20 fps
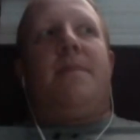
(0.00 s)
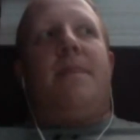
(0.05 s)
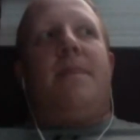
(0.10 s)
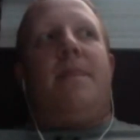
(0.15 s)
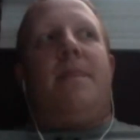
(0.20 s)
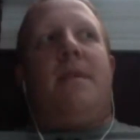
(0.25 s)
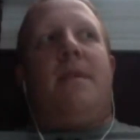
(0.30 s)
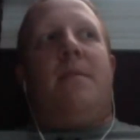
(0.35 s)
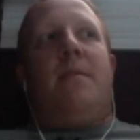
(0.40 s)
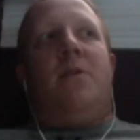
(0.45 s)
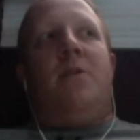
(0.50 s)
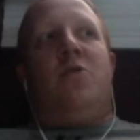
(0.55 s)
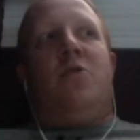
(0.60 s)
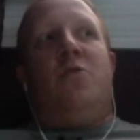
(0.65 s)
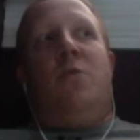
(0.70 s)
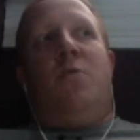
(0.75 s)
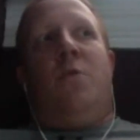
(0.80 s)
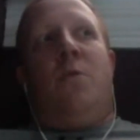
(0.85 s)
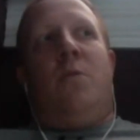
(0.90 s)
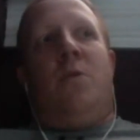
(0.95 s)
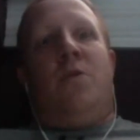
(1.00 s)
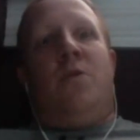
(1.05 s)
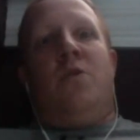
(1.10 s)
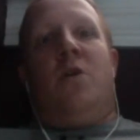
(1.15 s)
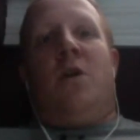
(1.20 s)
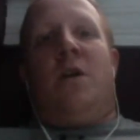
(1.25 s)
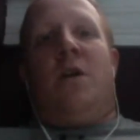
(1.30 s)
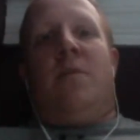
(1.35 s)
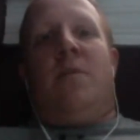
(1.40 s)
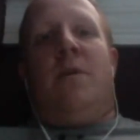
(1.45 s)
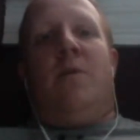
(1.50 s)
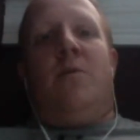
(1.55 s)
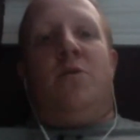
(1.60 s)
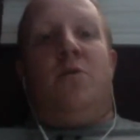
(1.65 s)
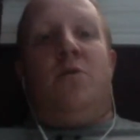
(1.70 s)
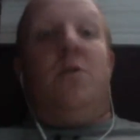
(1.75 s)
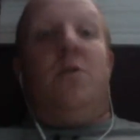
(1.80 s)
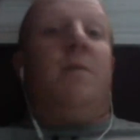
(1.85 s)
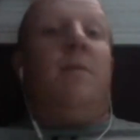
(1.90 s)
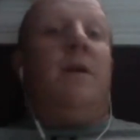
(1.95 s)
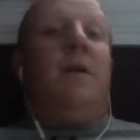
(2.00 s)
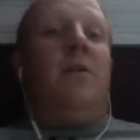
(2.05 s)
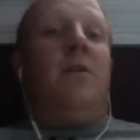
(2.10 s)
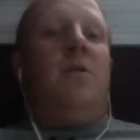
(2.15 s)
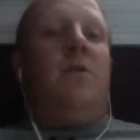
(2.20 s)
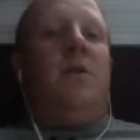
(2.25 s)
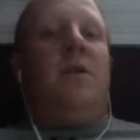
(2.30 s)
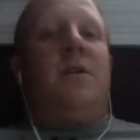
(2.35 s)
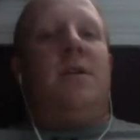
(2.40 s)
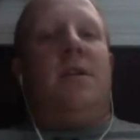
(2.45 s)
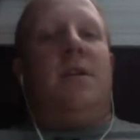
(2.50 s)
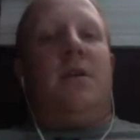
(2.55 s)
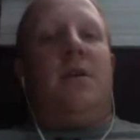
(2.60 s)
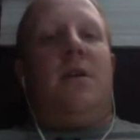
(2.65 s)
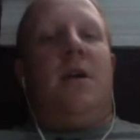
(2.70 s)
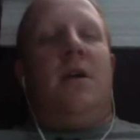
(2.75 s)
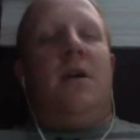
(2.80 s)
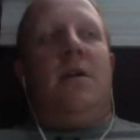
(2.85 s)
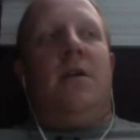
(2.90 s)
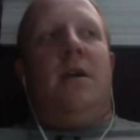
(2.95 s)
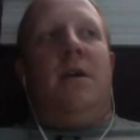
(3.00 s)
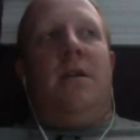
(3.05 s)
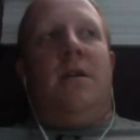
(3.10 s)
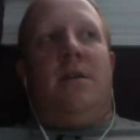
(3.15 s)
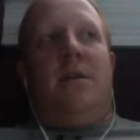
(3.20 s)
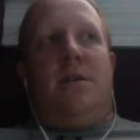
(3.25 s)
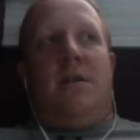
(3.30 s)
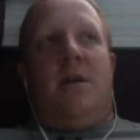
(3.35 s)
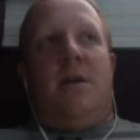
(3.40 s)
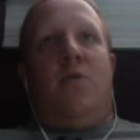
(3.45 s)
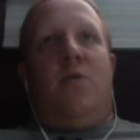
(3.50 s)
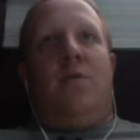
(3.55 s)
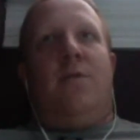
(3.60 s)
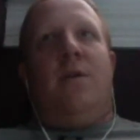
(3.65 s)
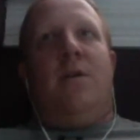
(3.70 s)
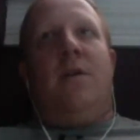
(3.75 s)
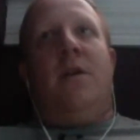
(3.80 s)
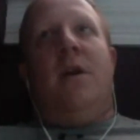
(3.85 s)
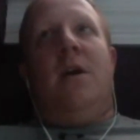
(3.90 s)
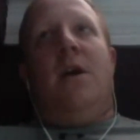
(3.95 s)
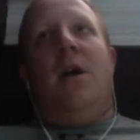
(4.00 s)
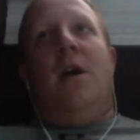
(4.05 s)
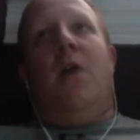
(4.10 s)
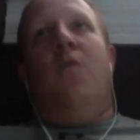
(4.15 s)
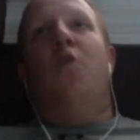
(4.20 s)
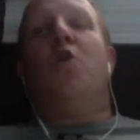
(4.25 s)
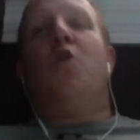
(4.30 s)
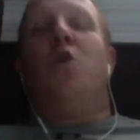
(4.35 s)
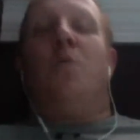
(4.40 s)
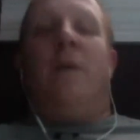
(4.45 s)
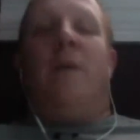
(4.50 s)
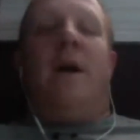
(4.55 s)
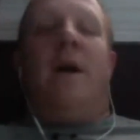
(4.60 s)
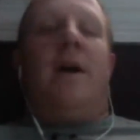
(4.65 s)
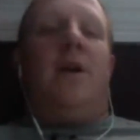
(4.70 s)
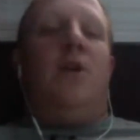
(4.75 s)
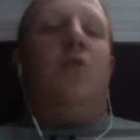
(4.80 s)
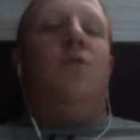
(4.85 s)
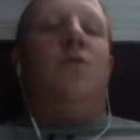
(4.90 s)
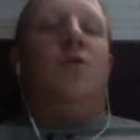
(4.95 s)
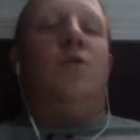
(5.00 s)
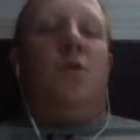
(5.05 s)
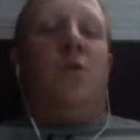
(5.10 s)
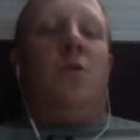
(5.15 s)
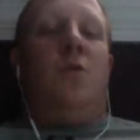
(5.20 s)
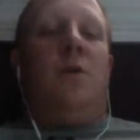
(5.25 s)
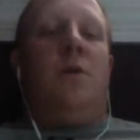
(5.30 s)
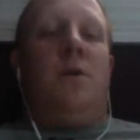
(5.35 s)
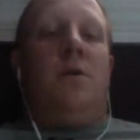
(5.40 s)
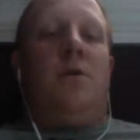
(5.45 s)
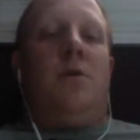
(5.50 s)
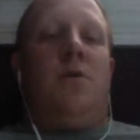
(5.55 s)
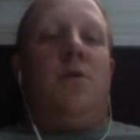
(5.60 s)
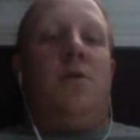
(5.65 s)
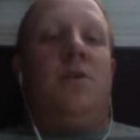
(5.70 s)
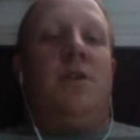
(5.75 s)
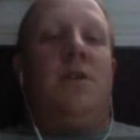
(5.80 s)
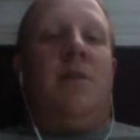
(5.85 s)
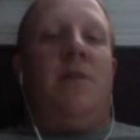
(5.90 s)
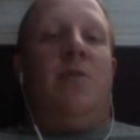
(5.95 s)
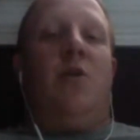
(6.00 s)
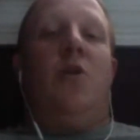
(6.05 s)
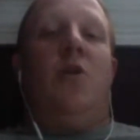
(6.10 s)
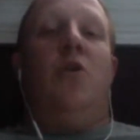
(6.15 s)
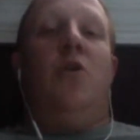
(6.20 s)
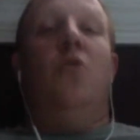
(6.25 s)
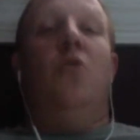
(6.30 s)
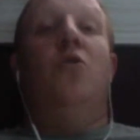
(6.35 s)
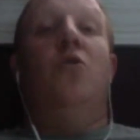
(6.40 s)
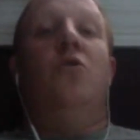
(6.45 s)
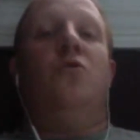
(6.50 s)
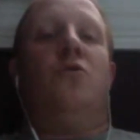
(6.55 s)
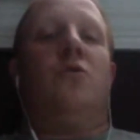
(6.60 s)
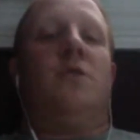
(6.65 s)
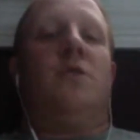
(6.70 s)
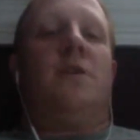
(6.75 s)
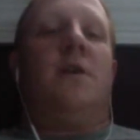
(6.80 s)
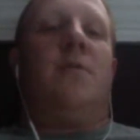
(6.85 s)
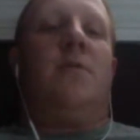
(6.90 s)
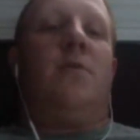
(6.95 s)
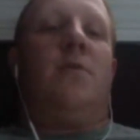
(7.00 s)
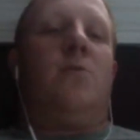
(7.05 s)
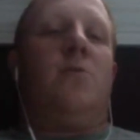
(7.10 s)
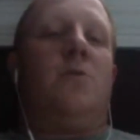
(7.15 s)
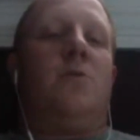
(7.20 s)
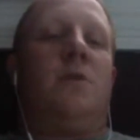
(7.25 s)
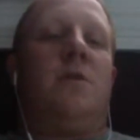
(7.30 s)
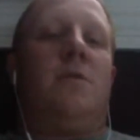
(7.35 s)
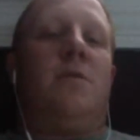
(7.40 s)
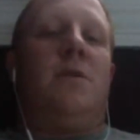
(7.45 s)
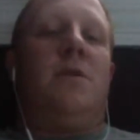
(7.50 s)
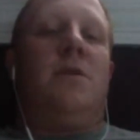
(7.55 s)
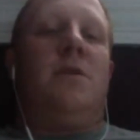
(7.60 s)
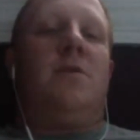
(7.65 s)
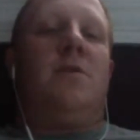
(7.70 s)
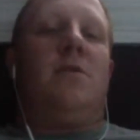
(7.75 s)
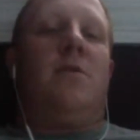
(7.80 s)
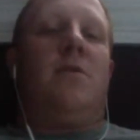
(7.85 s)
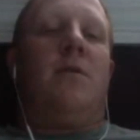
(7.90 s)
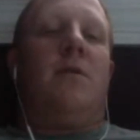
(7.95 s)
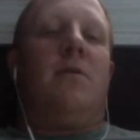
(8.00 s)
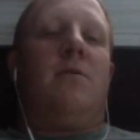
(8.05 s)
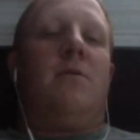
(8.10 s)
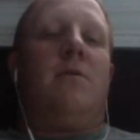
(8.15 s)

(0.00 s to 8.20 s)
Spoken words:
between what we were talking about between the Amanda Nunes and the Cyborg fight, if you go back and you saw Cris Cyborg, you knew Cris Cyborg was going to beat Gina Carano.